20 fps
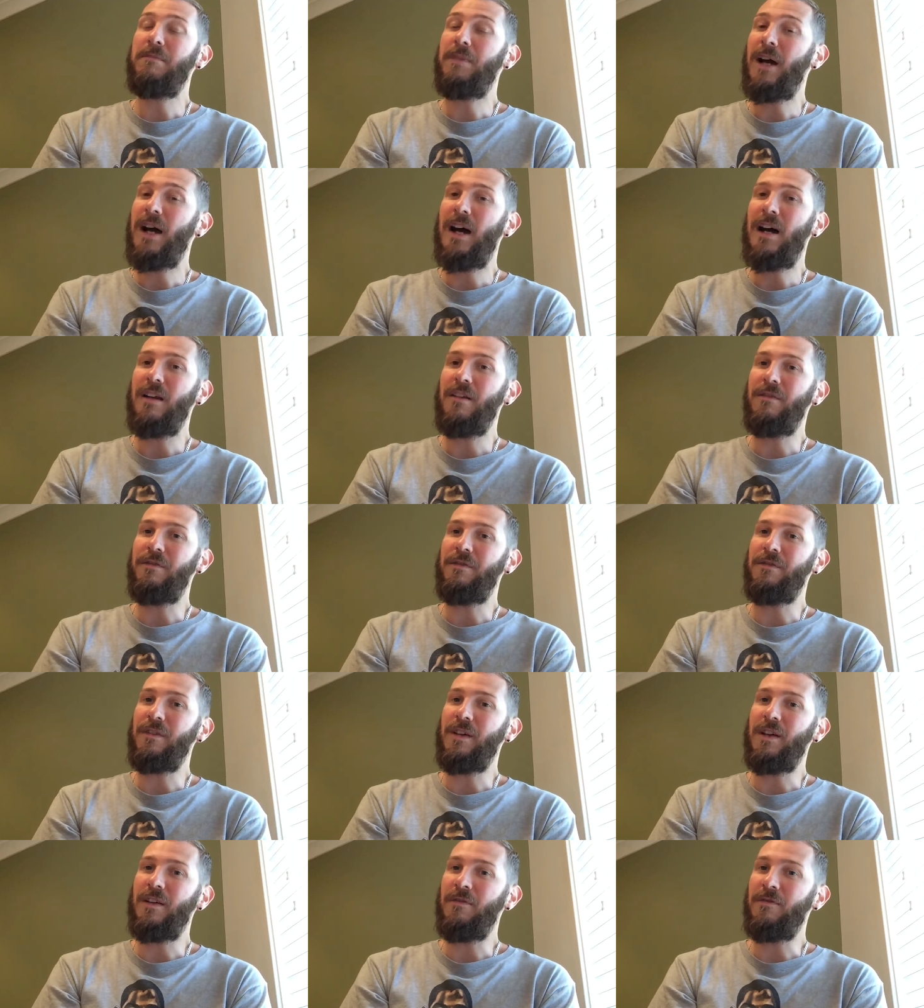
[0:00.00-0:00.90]
part of
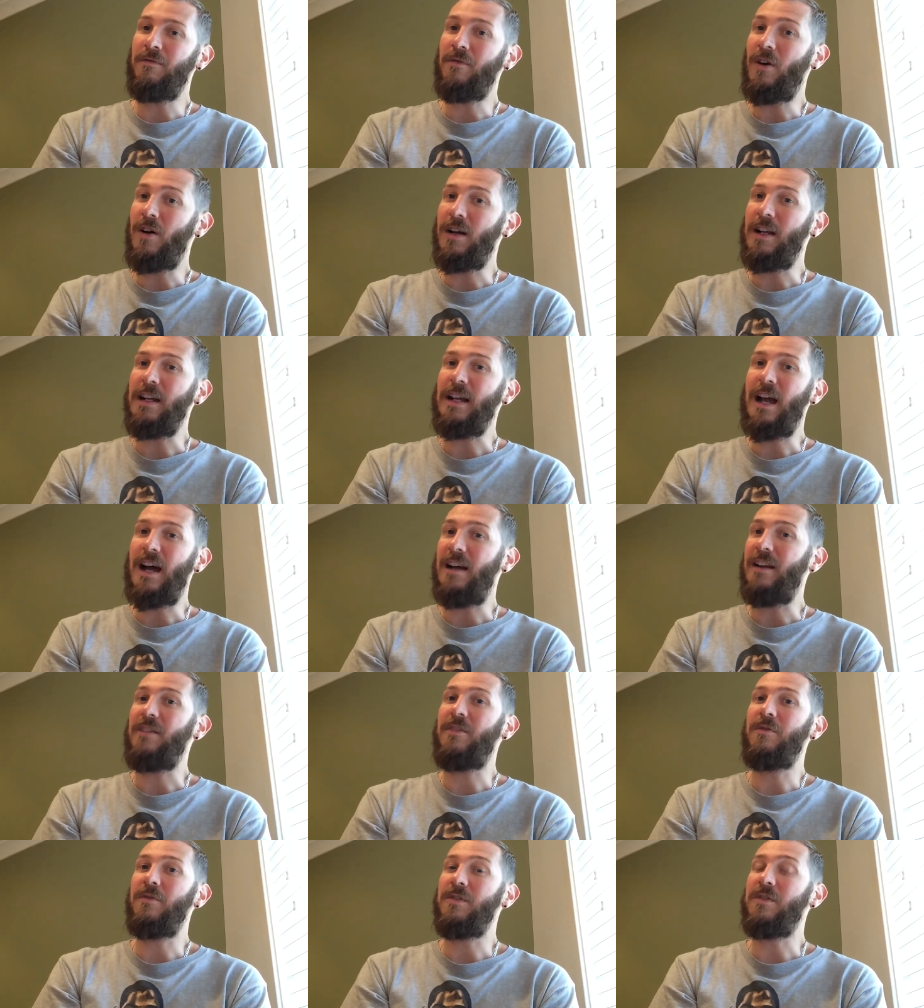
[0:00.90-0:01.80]
writing
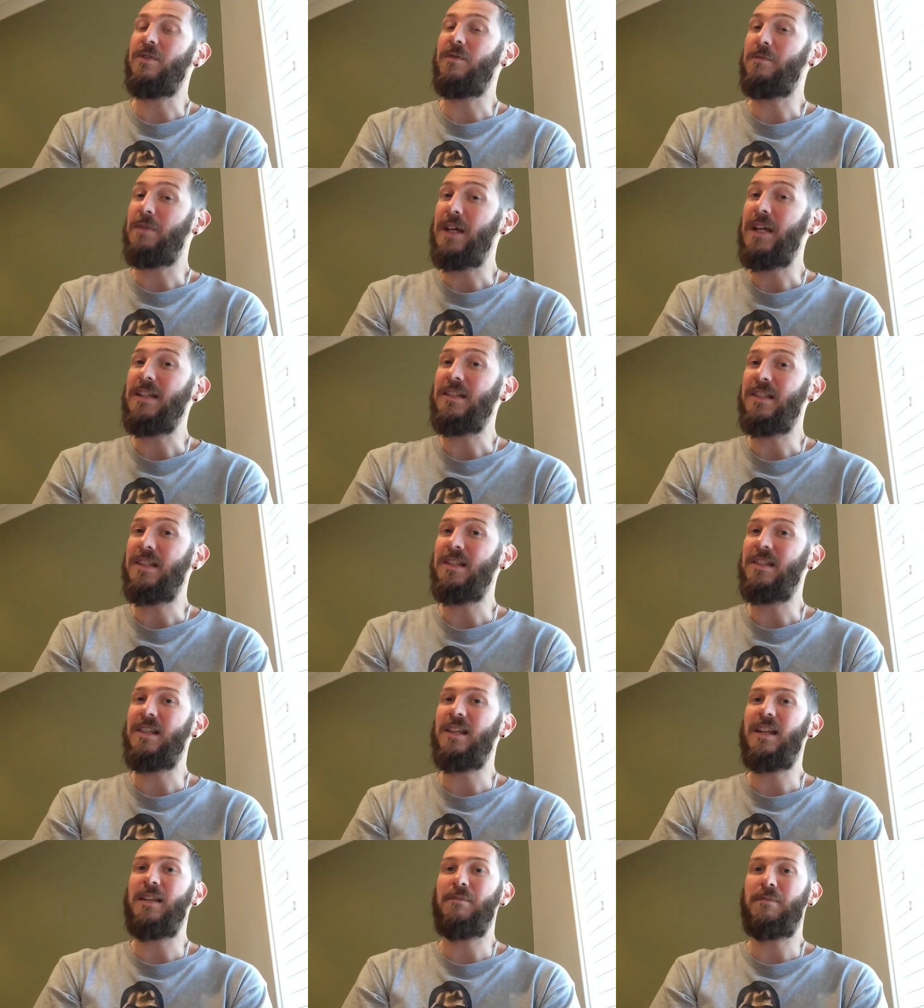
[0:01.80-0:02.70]
articles or
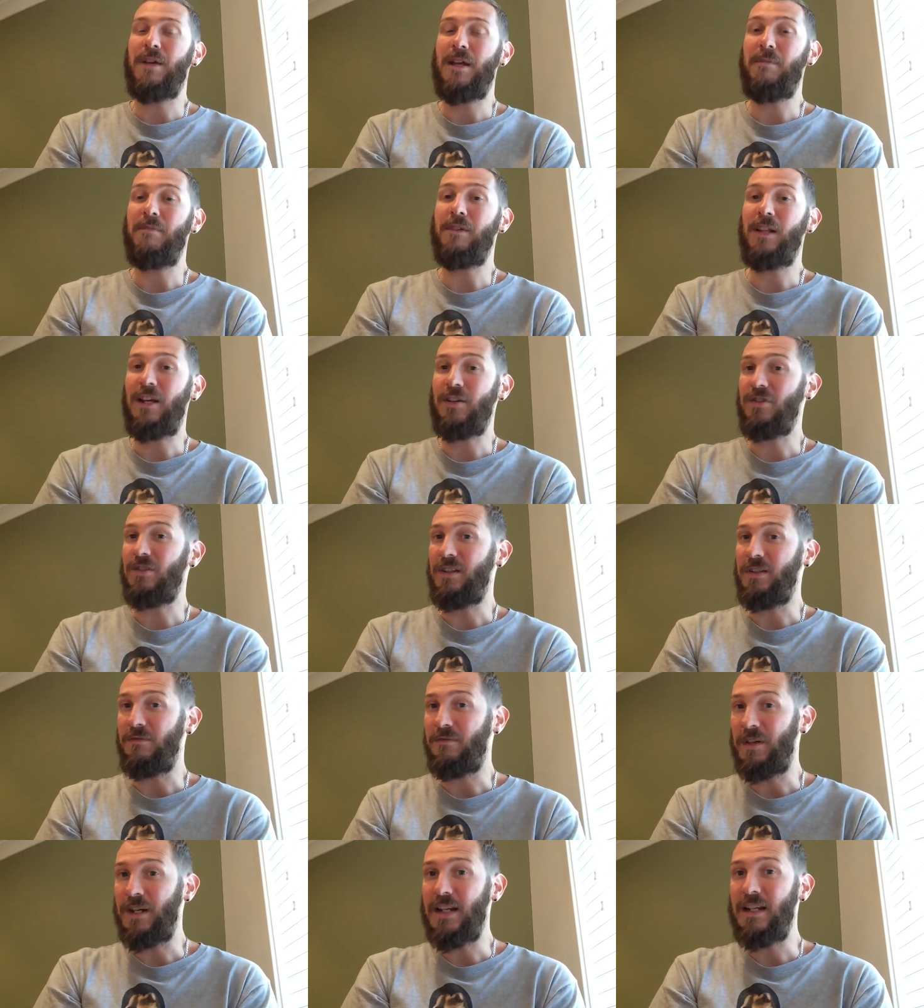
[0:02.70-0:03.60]
pieces that people
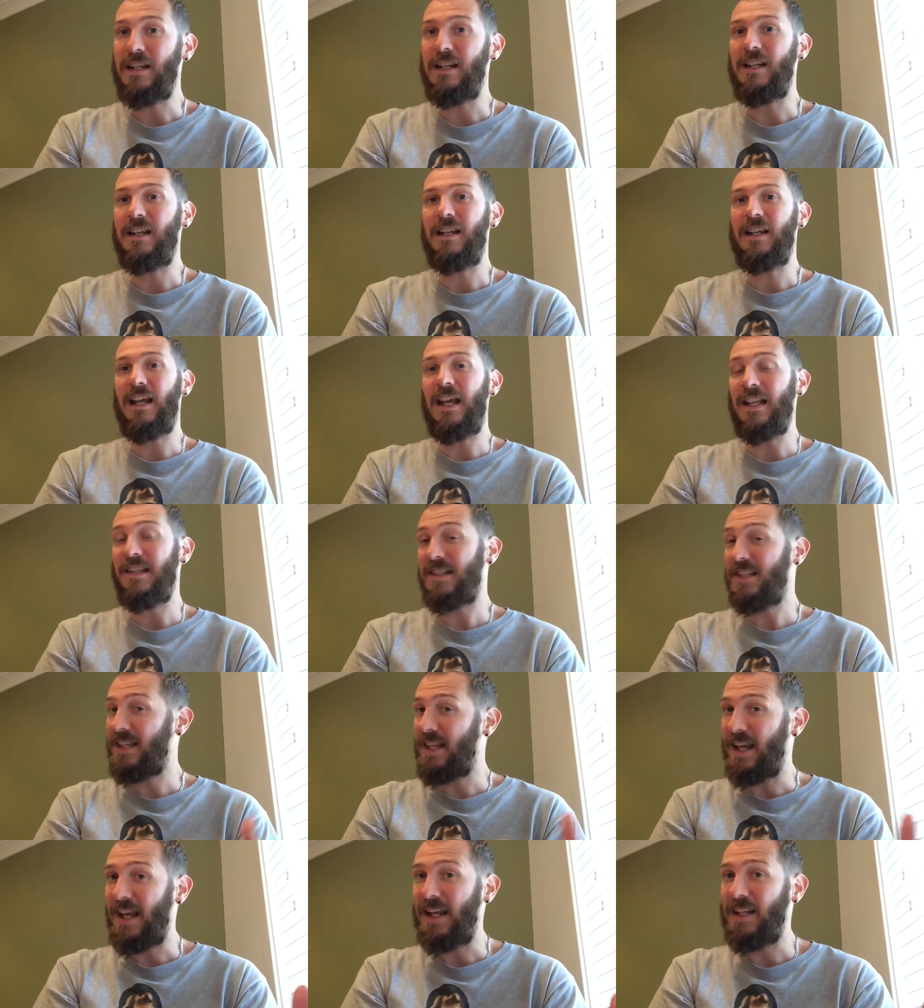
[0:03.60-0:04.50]
actually read, it's
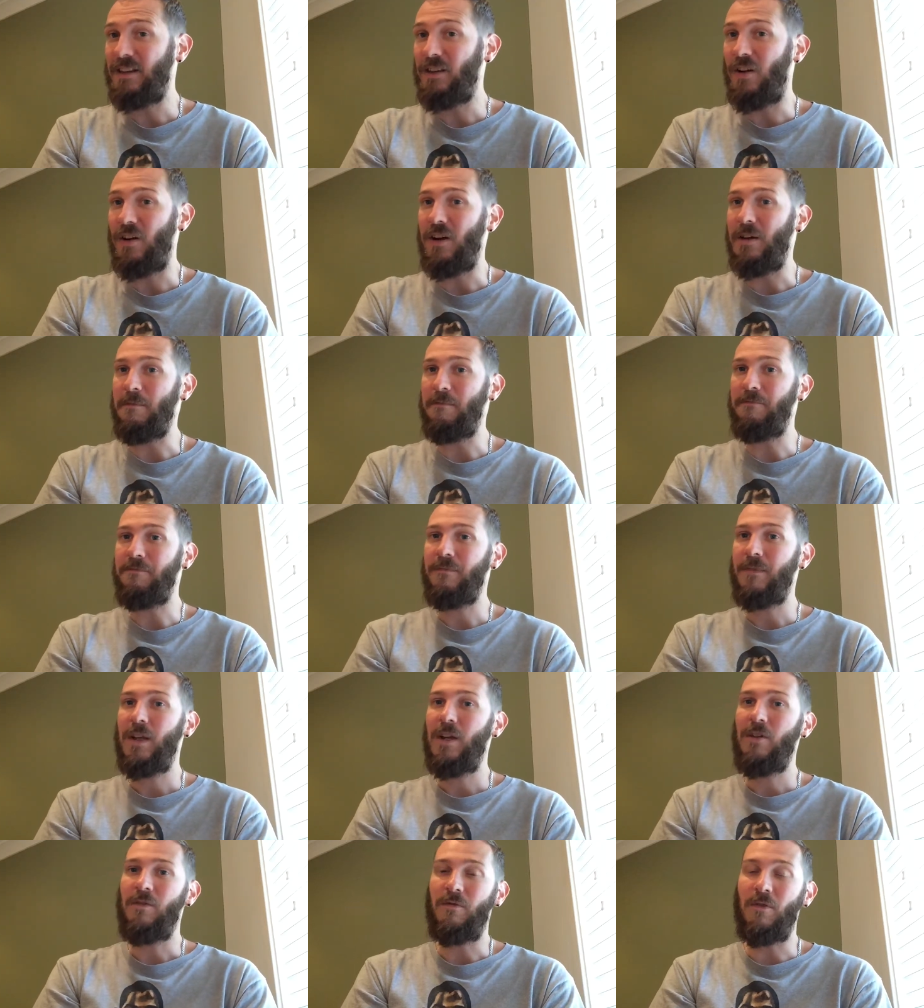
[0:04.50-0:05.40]
in the headline.
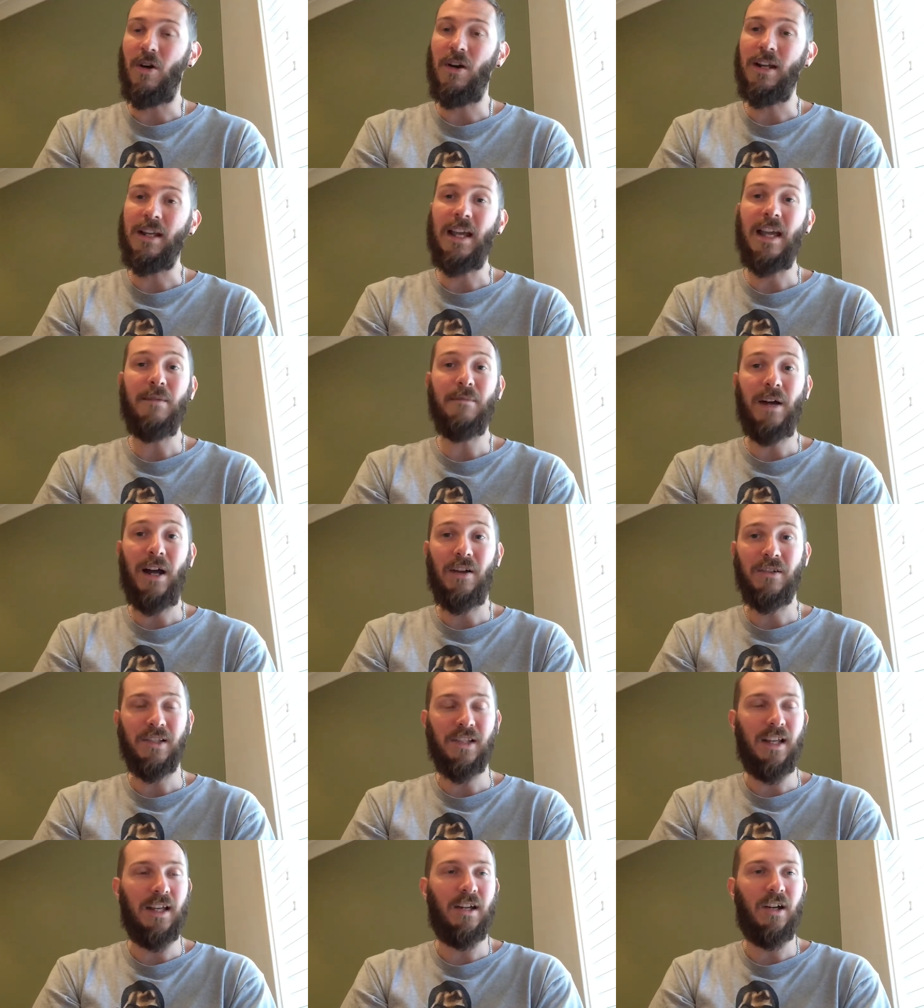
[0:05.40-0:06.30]
Writing
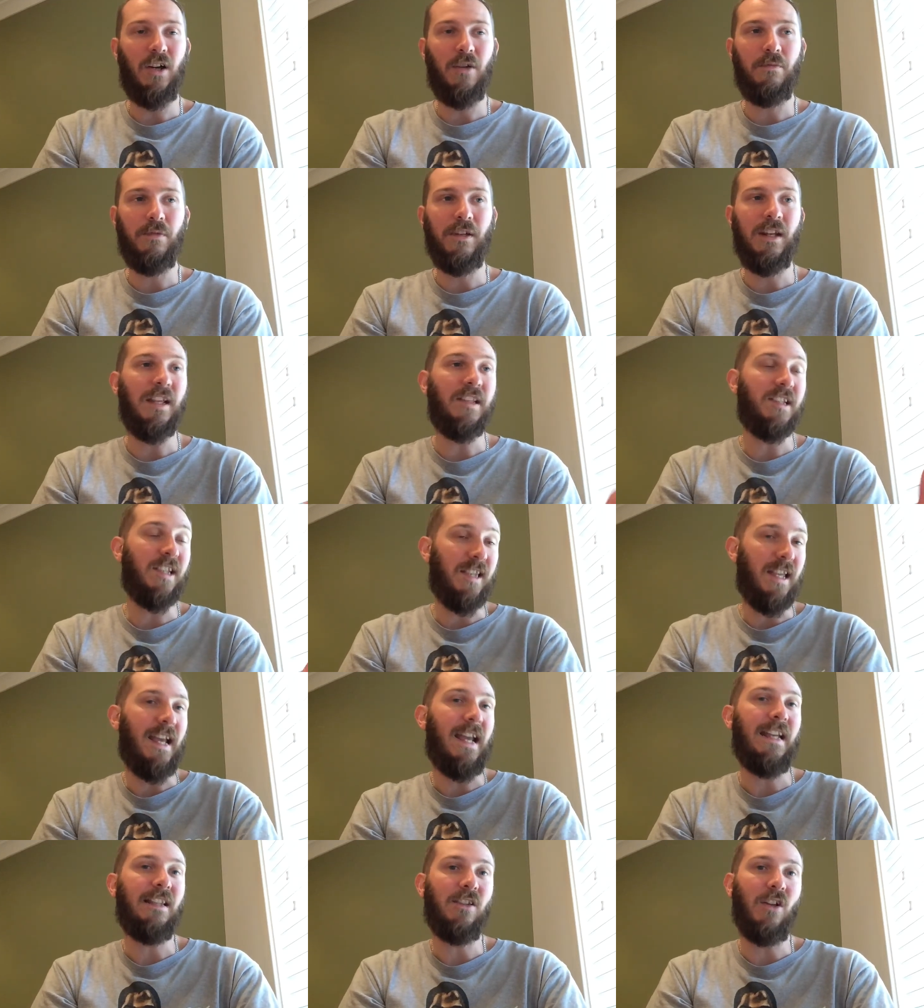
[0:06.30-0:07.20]
emails that get opened, it's in
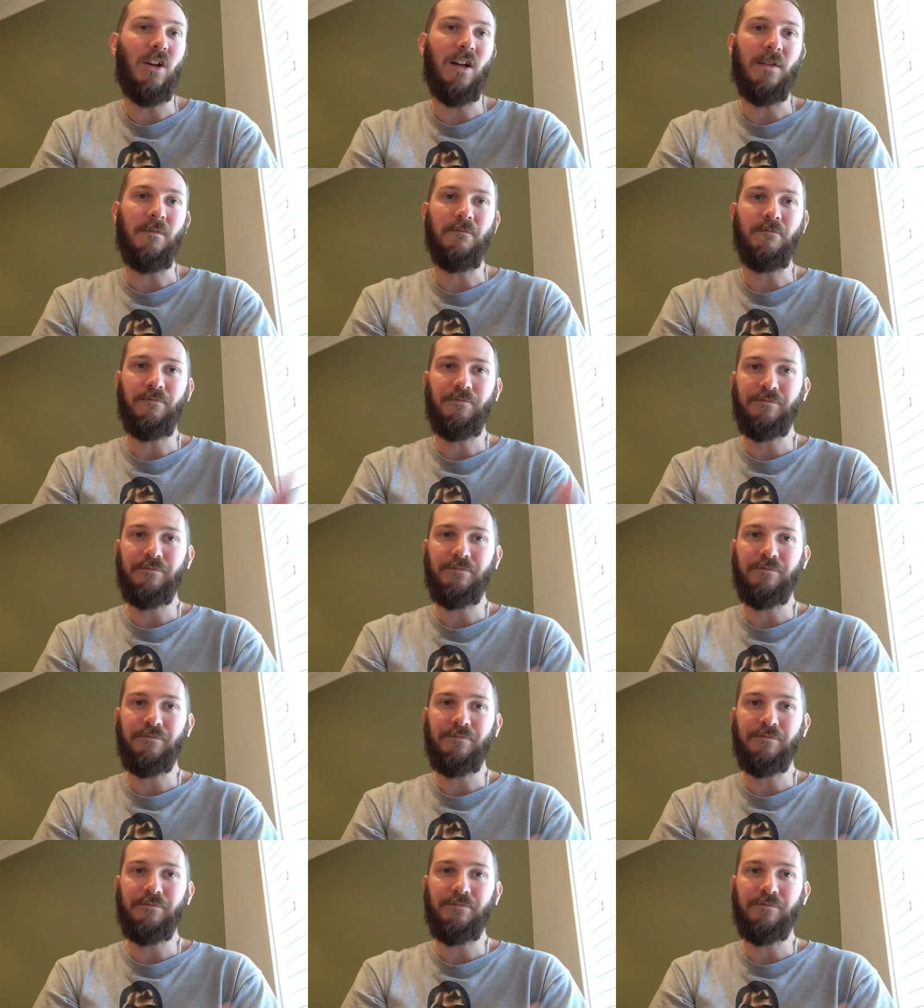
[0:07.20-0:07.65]
the headline.